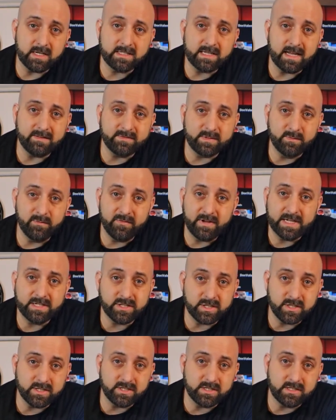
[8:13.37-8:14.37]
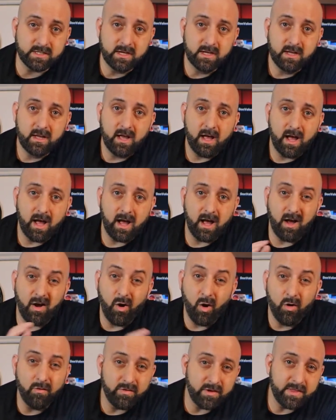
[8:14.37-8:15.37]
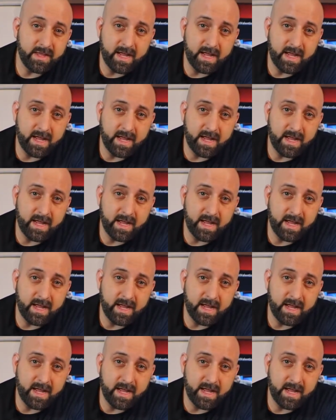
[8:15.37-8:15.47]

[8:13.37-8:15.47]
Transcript: does have some features. Over